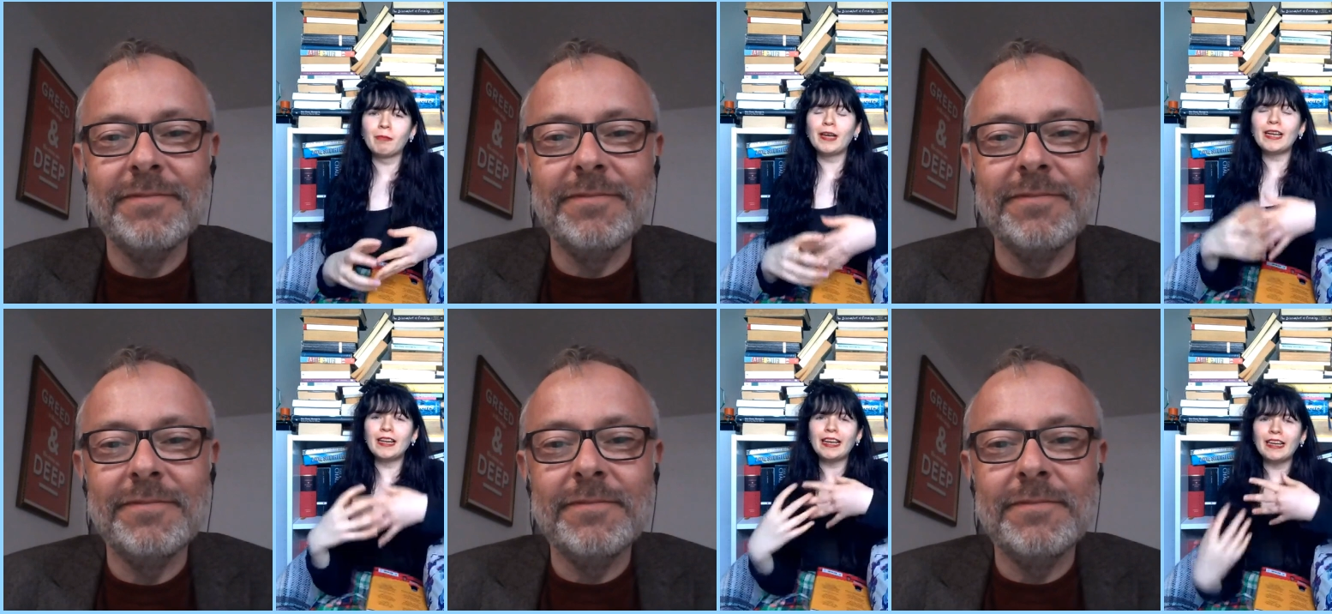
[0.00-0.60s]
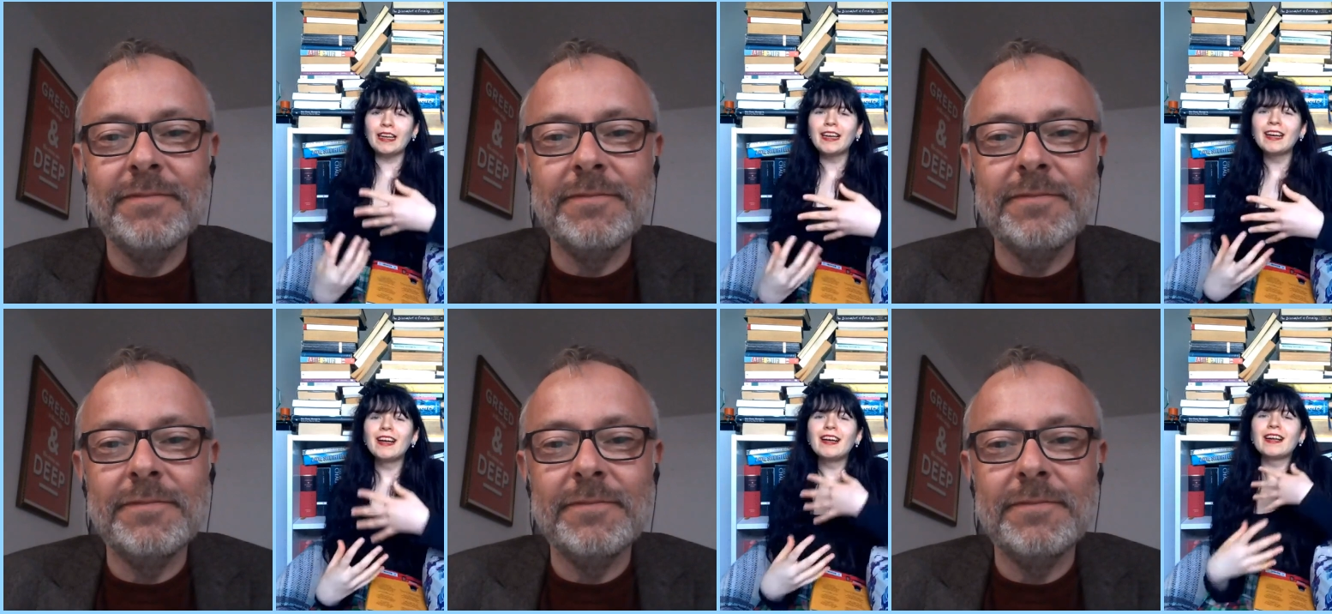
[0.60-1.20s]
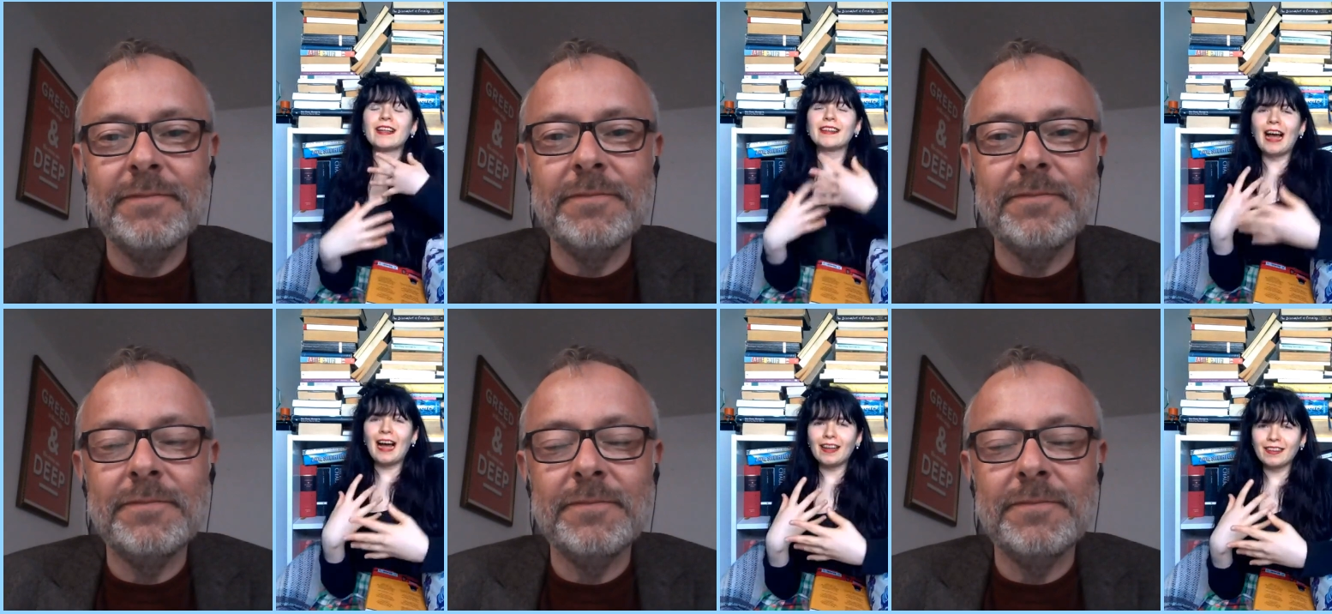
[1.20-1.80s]
Speaker 1: really
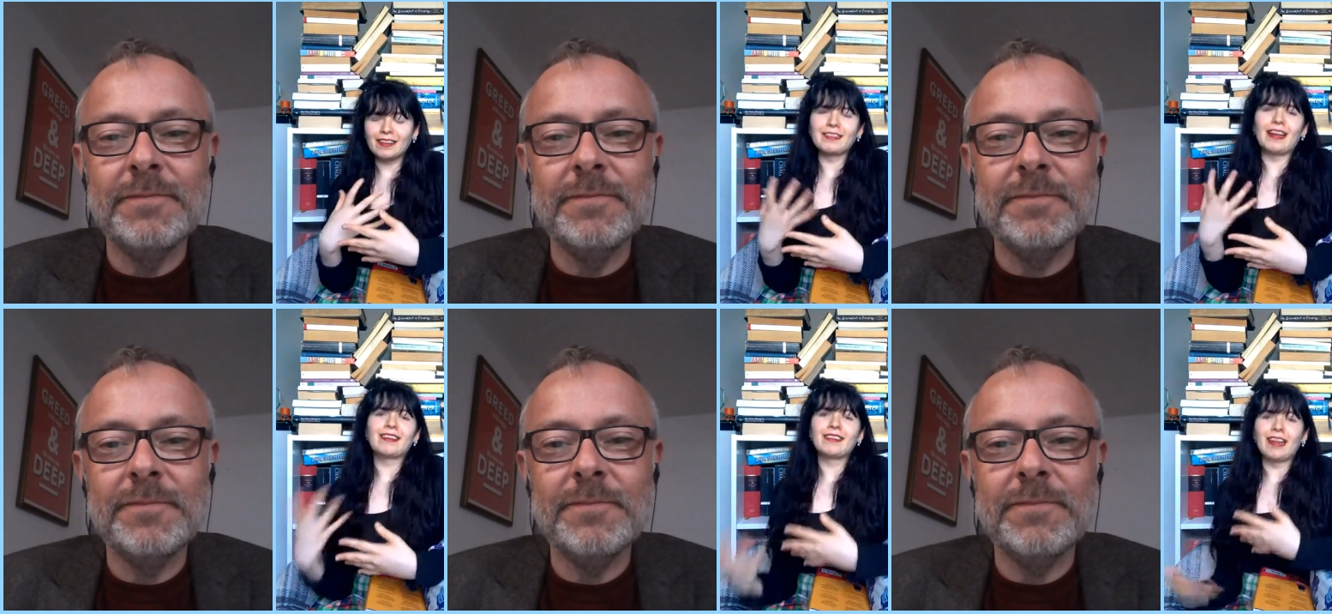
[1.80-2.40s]
glad that there's that